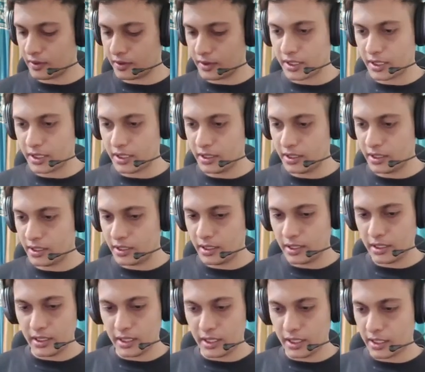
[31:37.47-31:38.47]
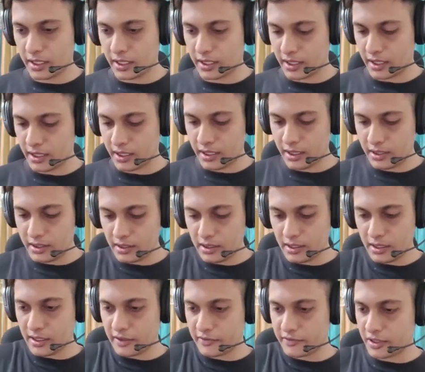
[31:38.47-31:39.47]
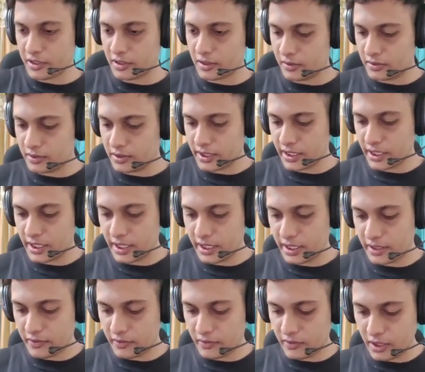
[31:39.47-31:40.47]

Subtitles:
Okay, and again after closing it,